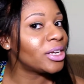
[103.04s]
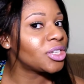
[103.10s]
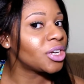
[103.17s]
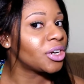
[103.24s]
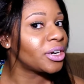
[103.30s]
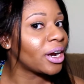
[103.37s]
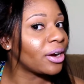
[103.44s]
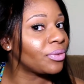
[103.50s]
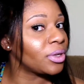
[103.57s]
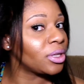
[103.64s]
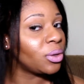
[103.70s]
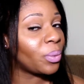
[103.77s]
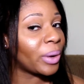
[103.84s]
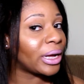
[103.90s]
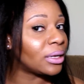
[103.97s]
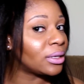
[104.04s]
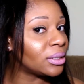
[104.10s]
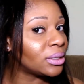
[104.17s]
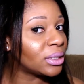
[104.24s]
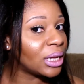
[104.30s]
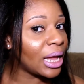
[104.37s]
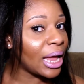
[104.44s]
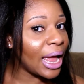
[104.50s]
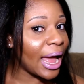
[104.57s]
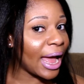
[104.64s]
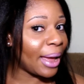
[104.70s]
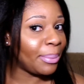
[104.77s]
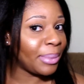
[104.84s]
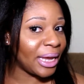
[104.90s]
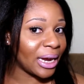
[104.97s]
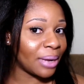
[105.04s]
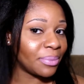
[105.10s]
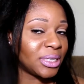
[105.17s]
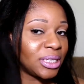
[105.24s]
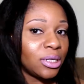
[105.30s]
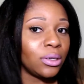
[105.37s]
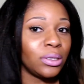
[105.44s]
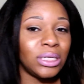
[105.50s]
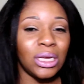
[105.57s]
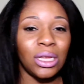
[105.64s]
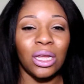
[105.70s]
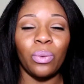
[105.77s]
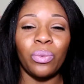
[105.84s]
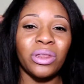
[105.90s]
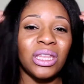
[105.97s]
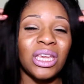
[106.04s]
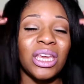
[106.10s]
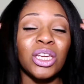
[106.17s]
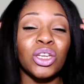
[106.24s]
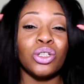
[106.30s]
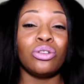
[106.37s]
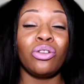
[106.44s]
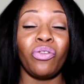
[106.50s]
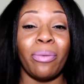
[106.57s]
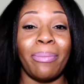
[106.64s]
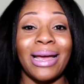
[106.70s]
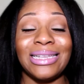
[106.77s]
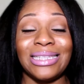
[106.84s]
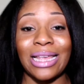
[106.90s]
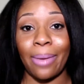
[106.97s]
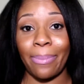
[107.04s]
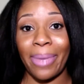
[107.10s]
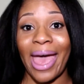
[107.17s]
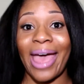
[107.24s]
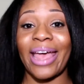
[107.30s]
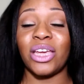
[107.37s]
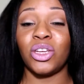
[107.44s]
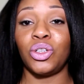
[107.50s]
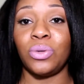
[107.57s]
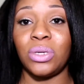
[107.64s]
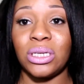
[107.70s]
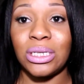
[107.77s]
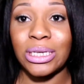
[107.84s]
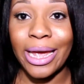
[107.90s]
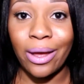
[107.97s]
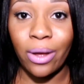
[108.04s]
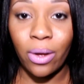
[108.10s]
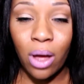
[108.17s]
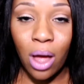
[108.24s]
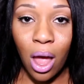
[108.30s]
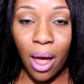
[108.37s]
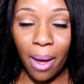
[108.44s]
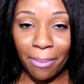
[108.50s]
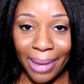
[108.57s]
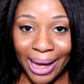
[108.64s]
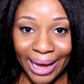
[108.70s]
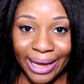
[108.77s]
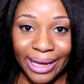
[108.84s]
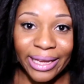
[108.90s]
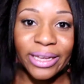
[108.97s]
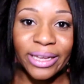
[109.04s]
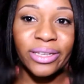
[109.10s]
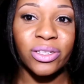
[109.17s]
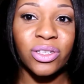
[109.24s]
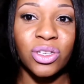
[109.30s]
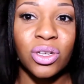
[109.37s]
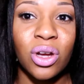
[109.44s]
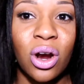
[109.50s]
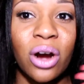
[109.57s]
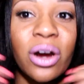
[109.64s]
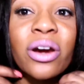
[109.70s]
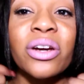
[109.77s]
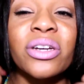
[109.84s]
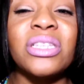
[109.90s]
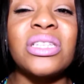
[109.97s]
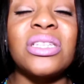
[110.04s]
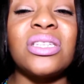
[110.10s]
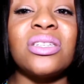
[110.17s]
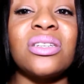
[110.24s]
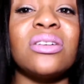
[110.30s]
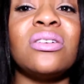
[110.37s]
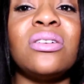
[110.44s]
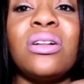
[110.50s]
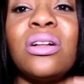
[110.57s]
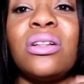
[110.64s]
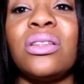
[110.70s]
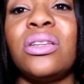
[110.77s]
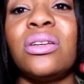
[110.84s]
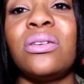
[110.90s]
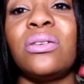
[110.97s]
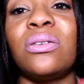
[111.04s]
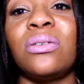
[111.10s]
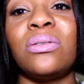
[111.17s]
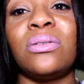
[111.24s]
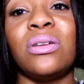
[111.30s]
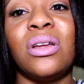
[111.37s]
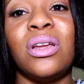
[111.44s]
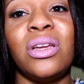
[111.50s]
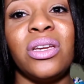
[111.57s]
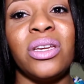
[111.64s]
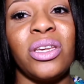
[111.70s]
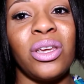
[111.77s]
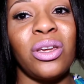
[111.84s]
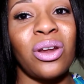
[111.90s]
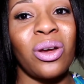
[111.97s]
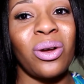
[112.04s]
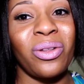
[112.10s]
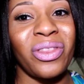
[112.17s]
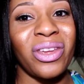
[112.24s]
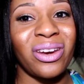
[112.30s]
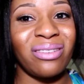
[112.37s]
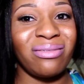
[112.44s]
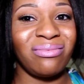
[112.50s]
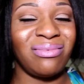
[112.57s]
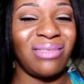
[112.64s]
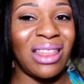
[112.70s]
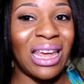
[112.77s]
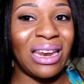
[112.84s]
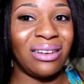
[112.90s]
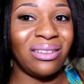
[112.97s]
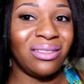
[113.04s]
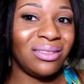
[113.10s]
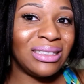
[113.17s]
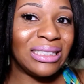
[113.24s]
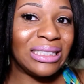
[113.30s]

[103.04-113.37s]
It turned out really well. I mean, I'm still dealing with the issues from my setback. As you can tell, my ends are still a little, you know, they're thin.